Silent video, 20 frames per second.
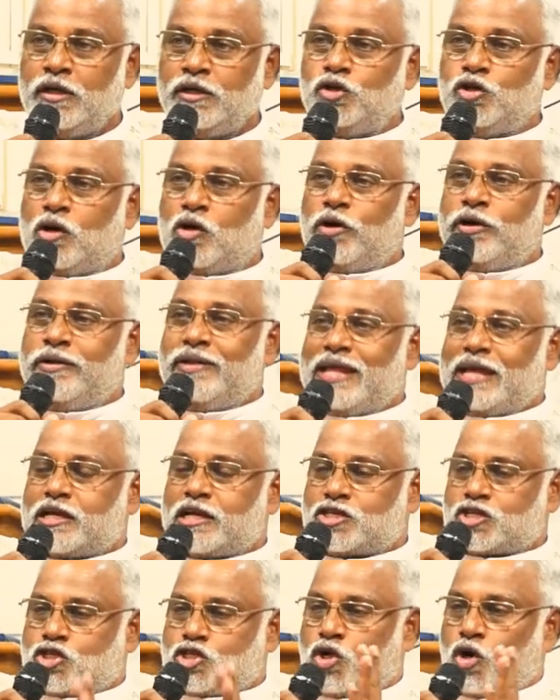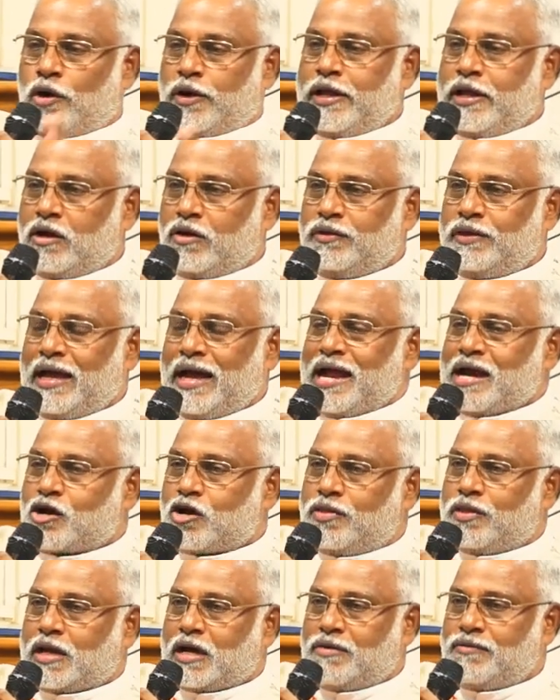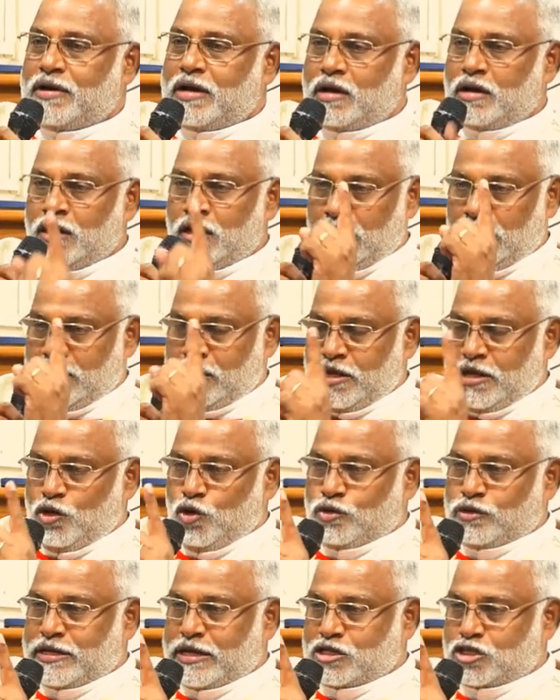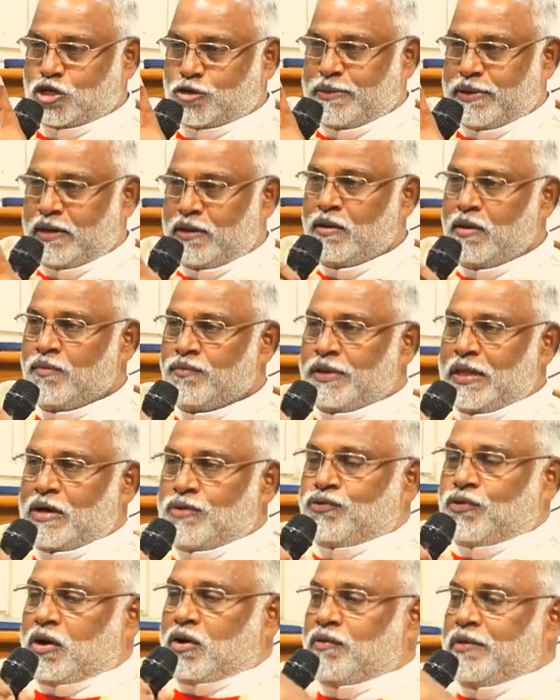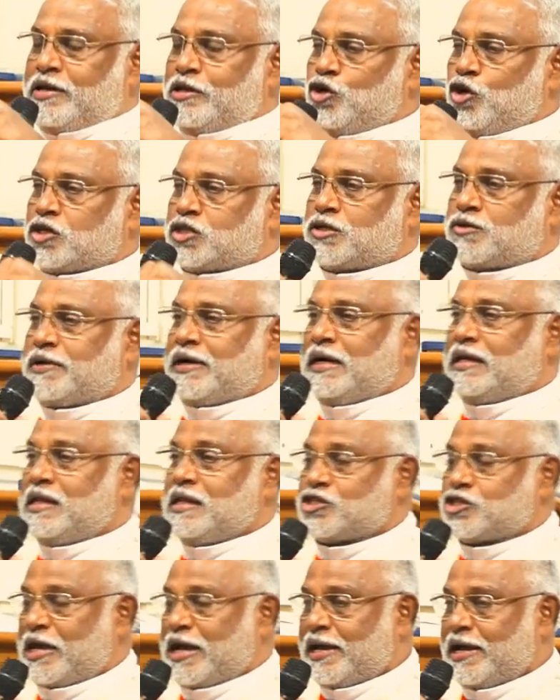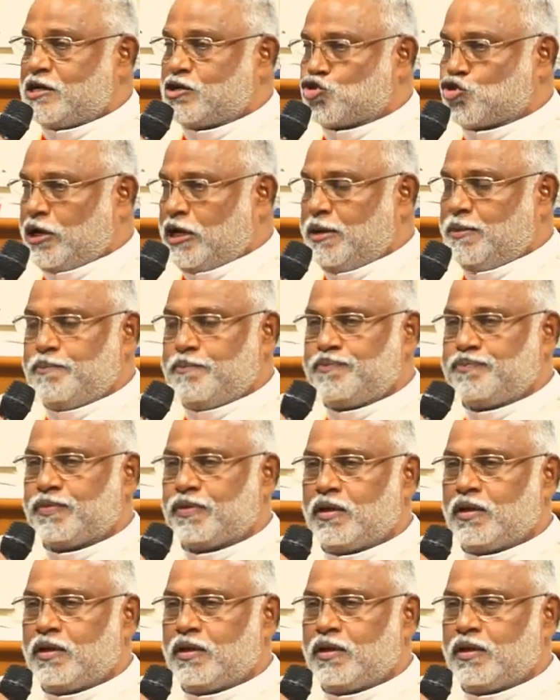You are going to be the custodian of the Ark of the Covenant in the New Testament. Therefore, when Joseph had the second dream